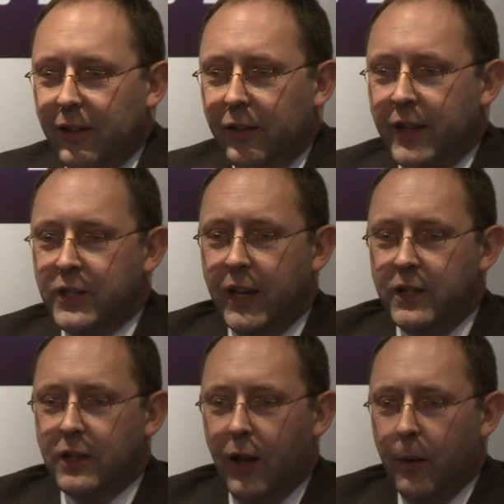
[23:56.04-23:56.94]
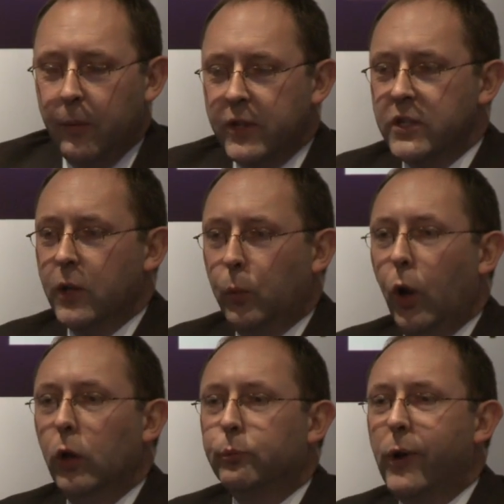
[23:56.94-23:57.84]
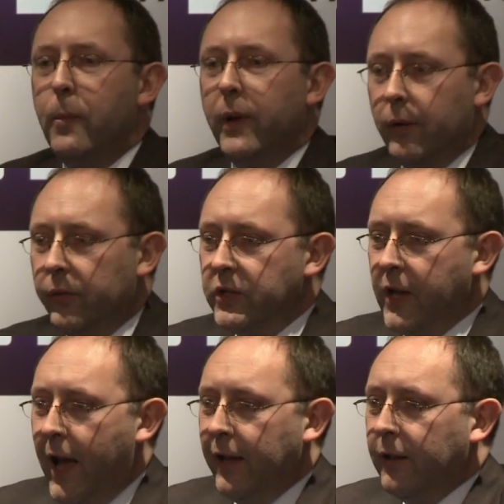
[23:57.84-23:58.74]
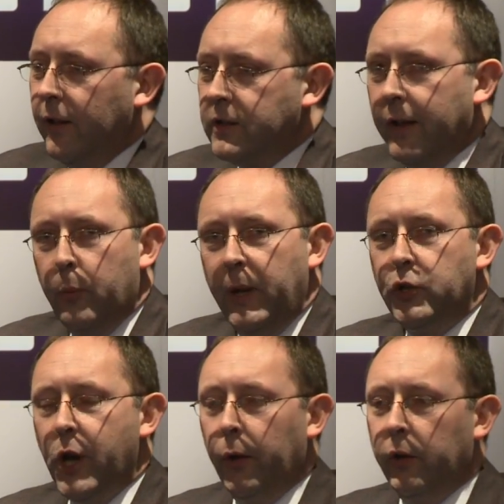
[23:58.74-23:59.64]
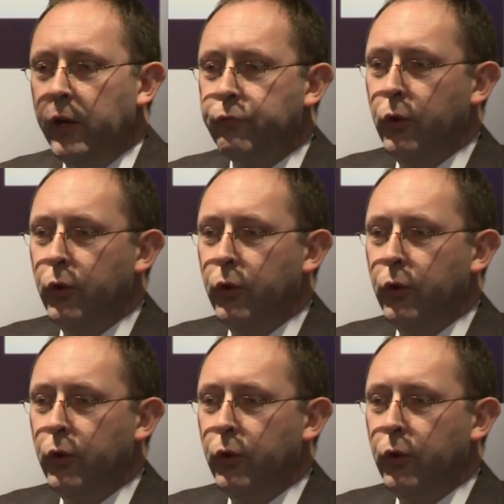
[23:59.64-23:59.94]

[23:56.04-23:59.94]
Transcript: This is the world premiere of this ad. It's never been shown in this